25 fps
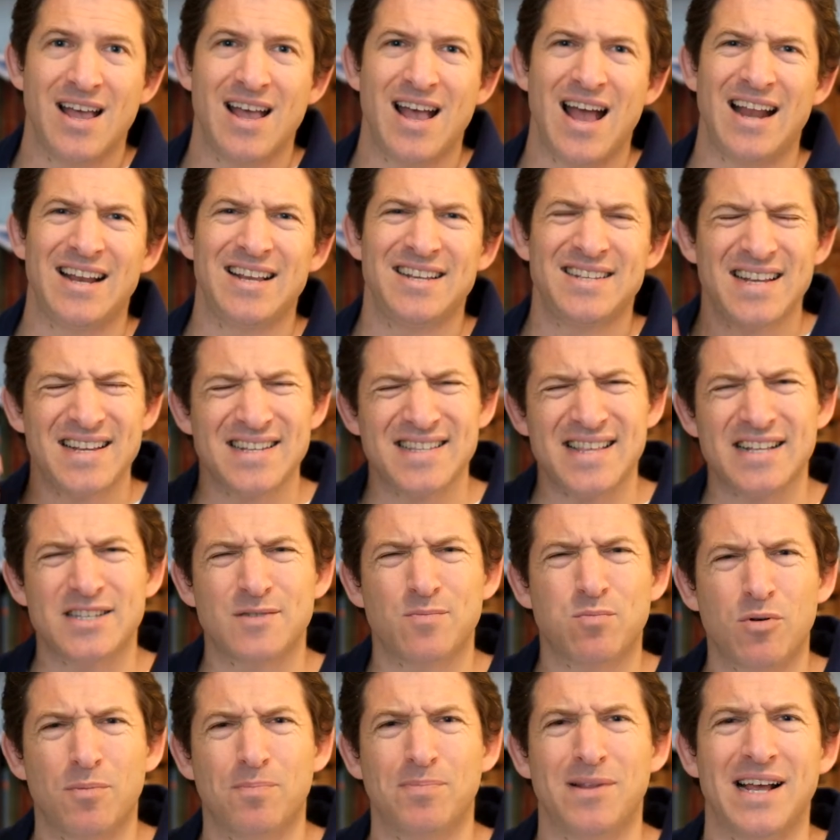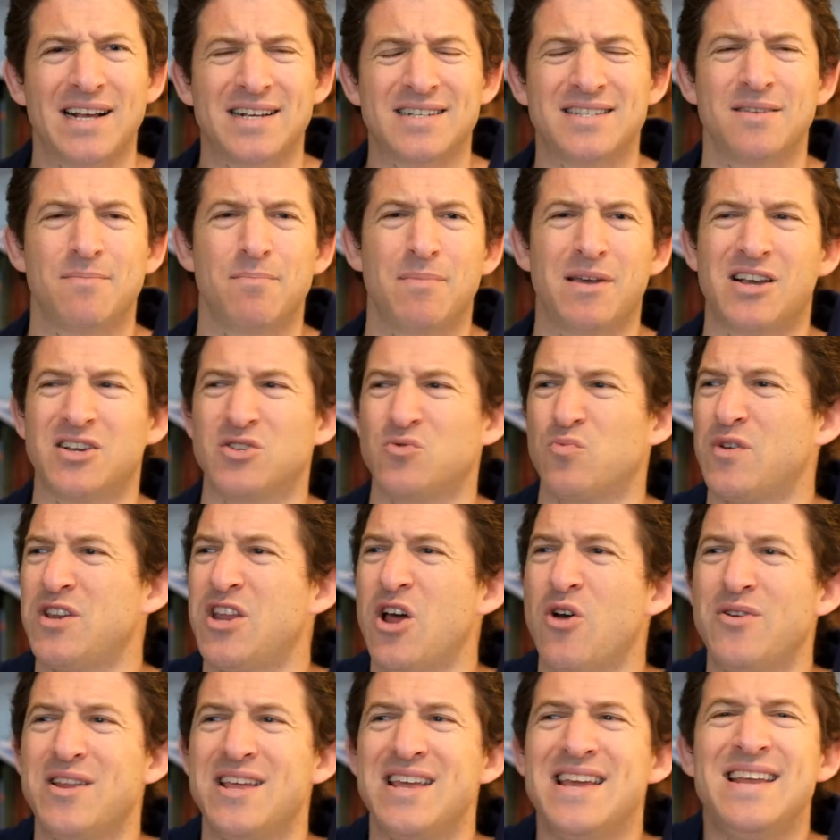And he says that's perplexing because we
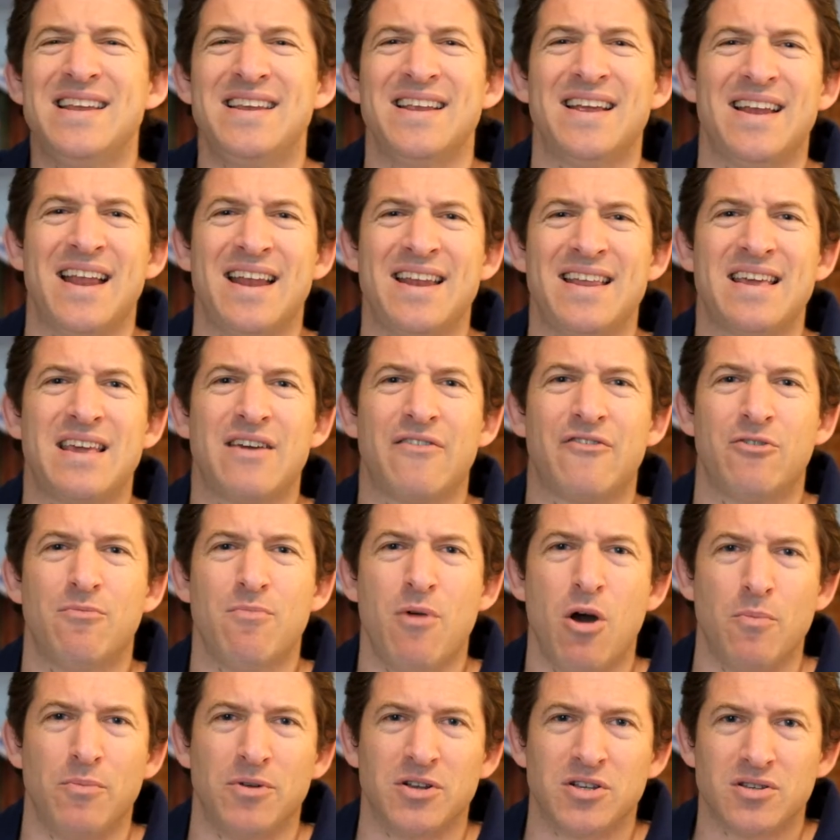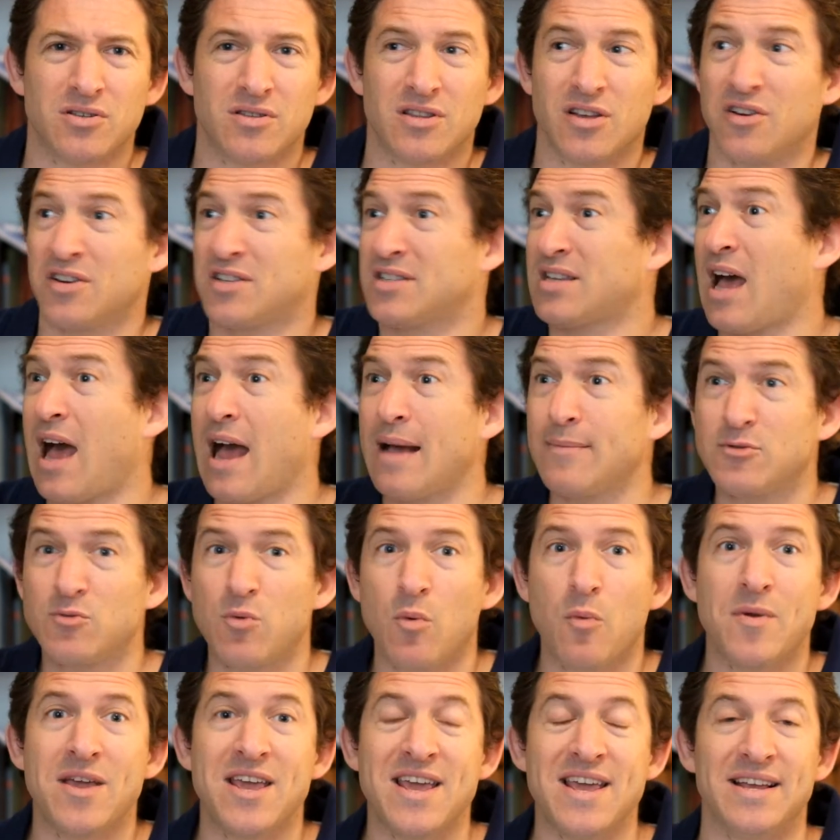don't eat at any given moment. There are times
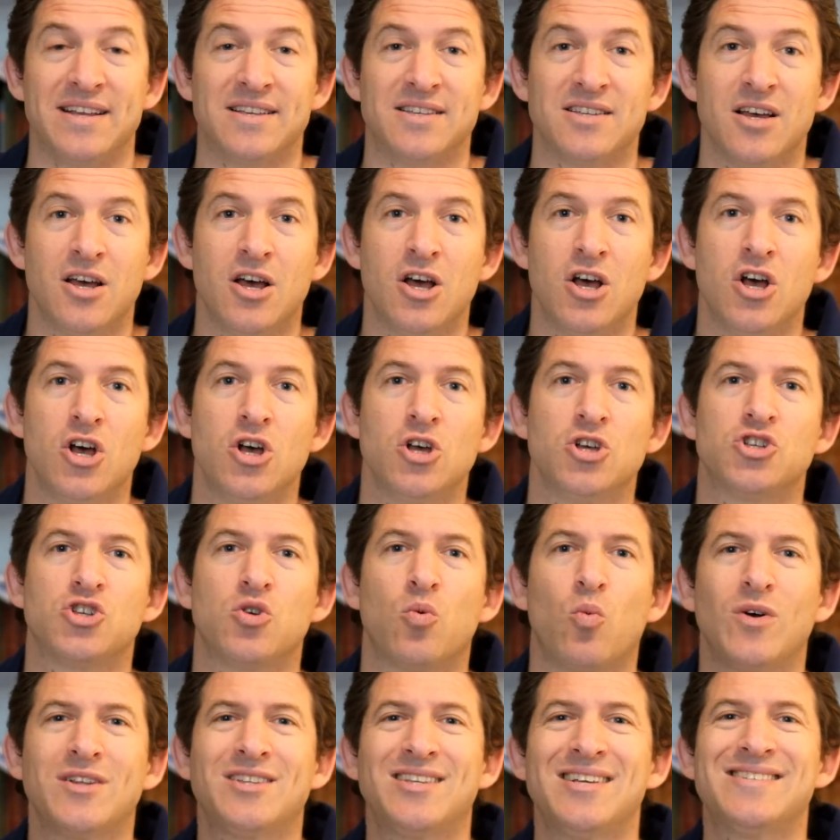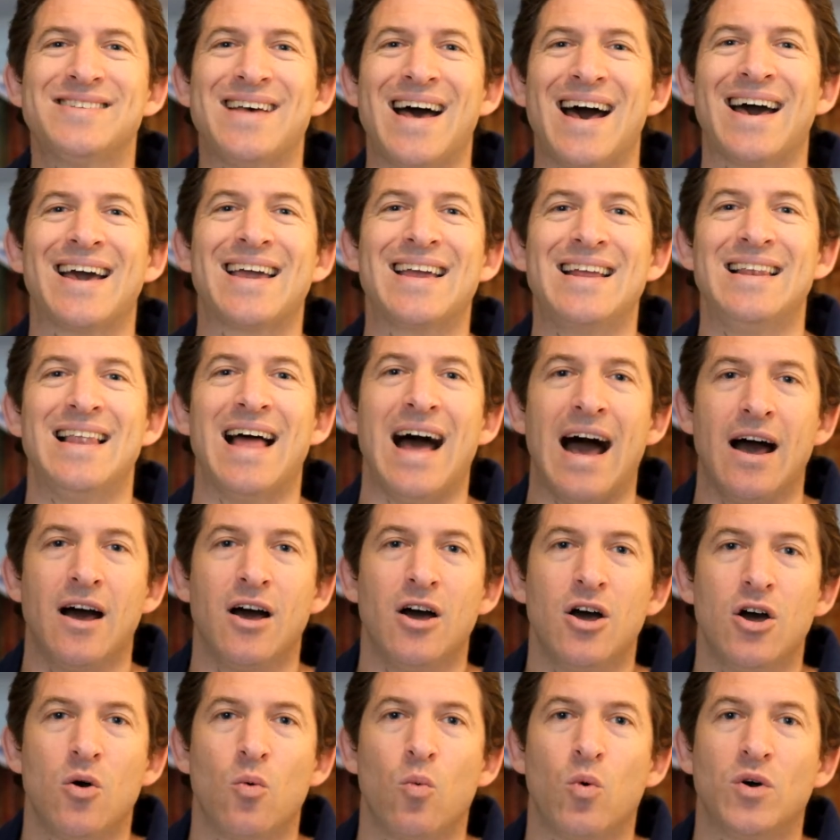when we eat. So what does achila,
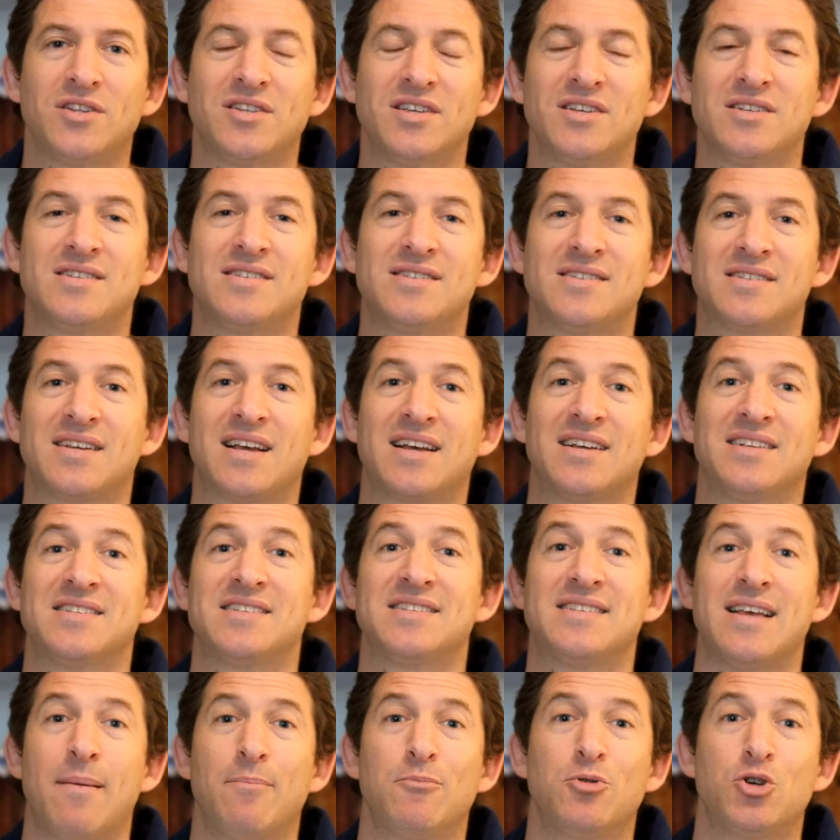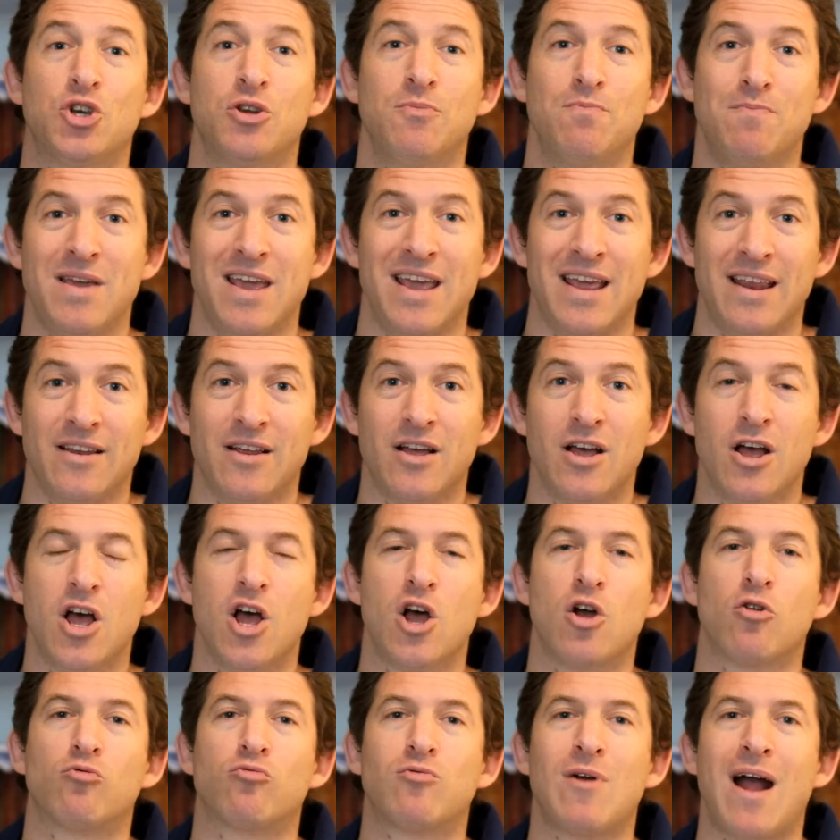what does consumption mean?
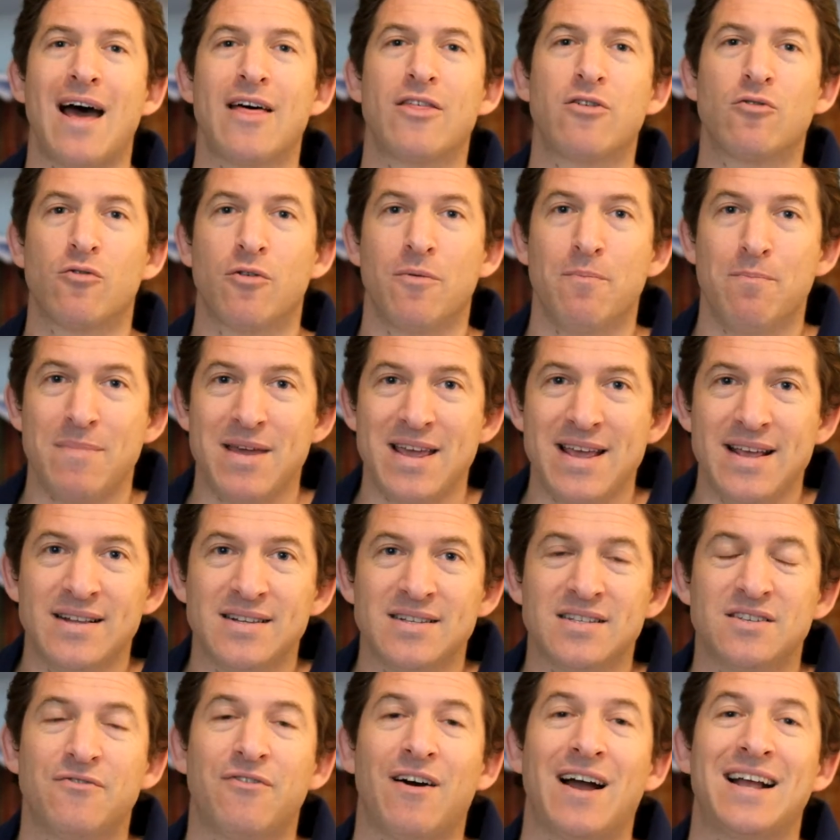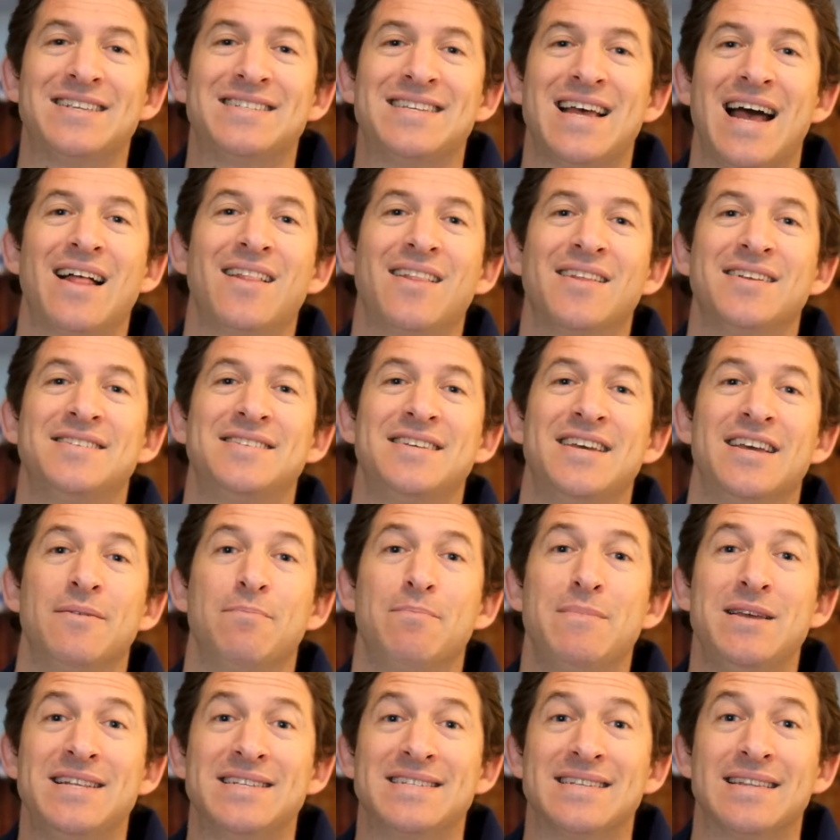Rather, it means vitality, it
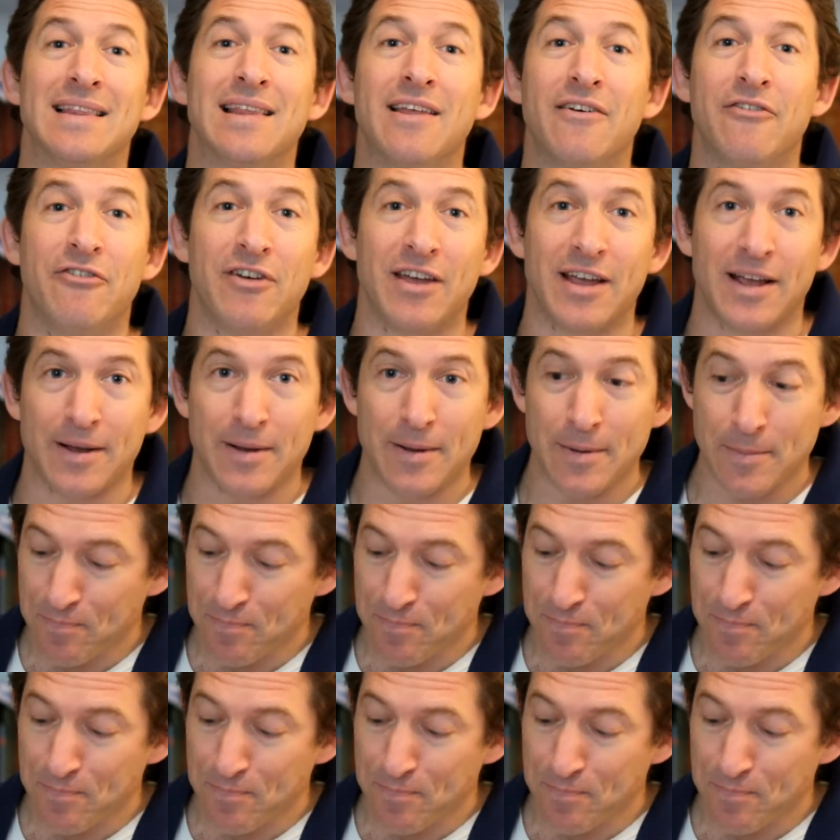means living.